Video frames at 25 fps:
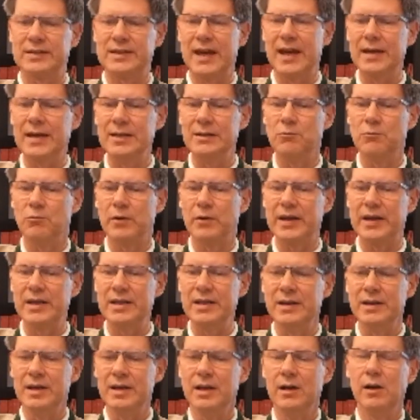
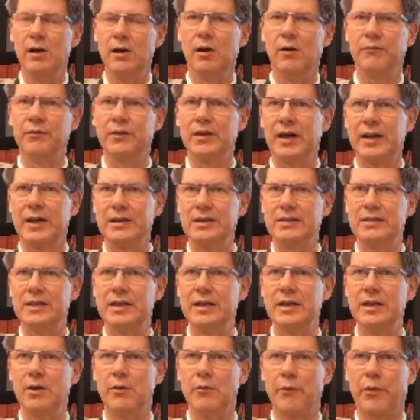Henry of
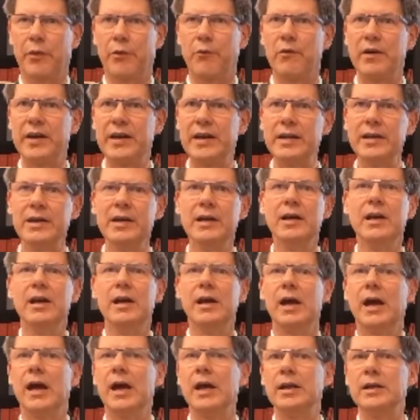1903,
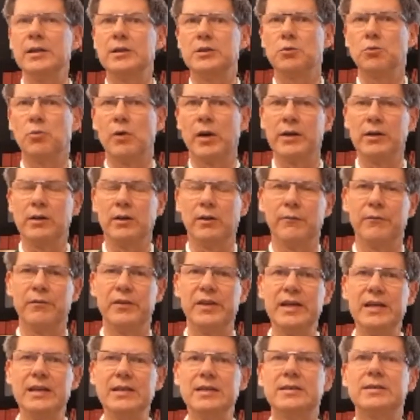and it's one of
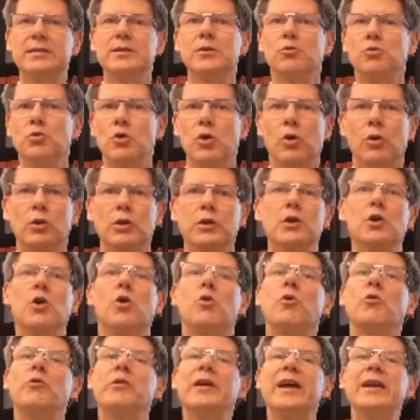these so-called
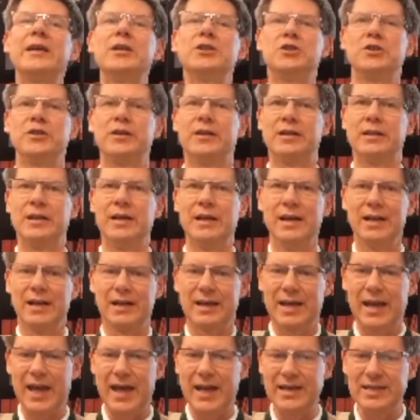coronation
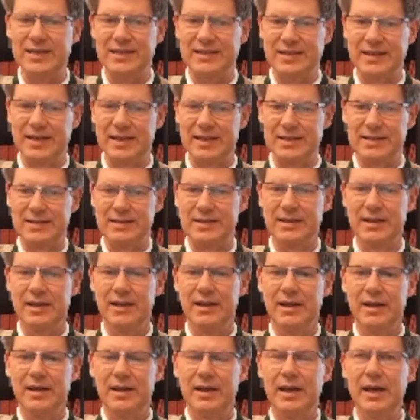cases.
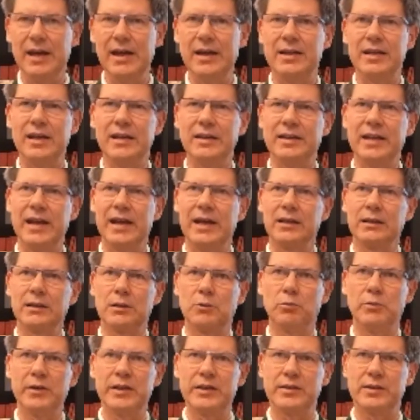It dealt
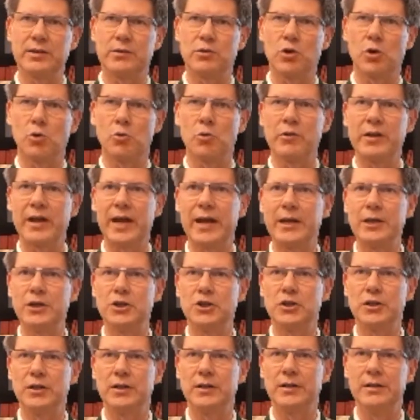with the
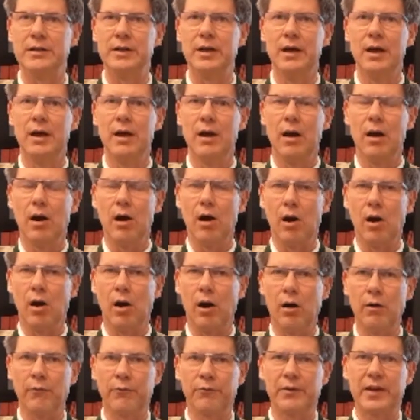coronation
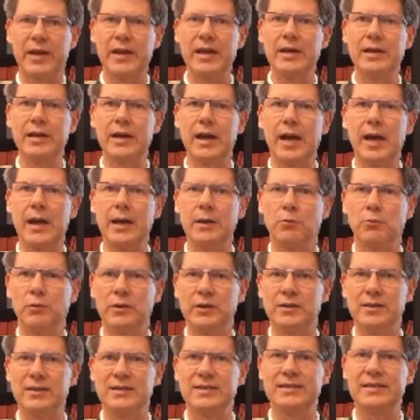of King
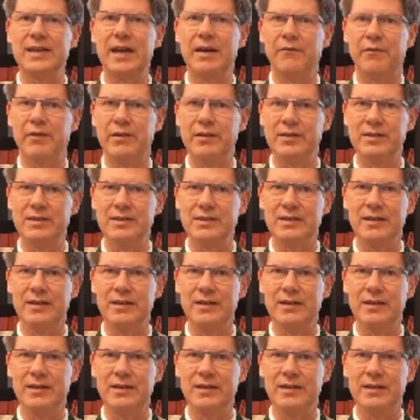Edward VII,